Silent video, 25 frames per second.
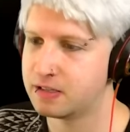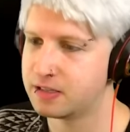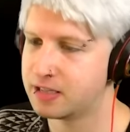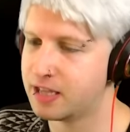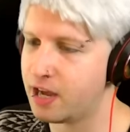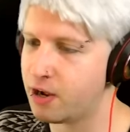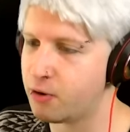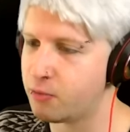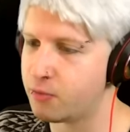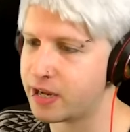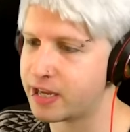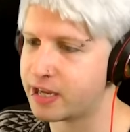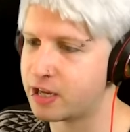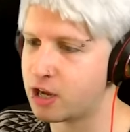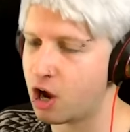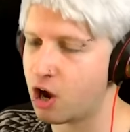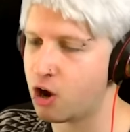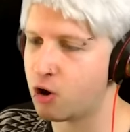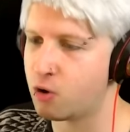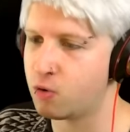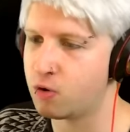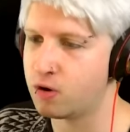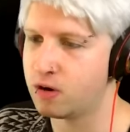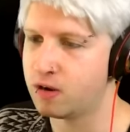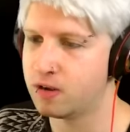There we
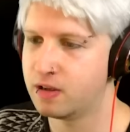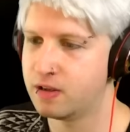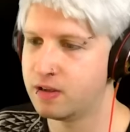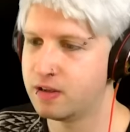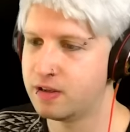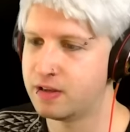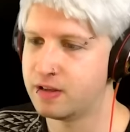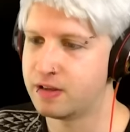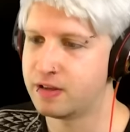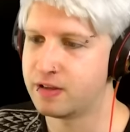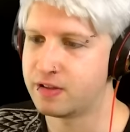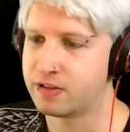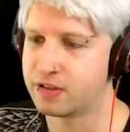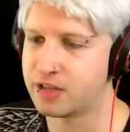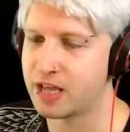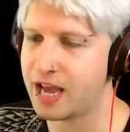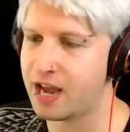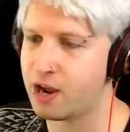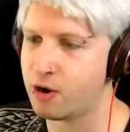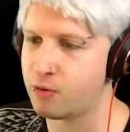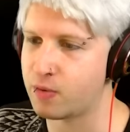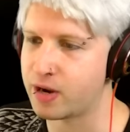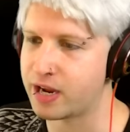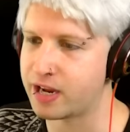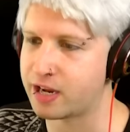go.
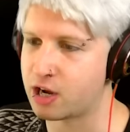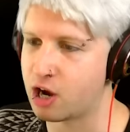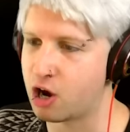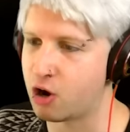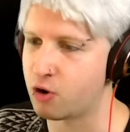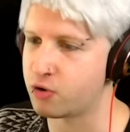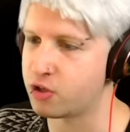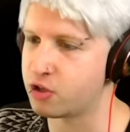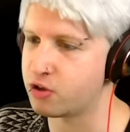There we go.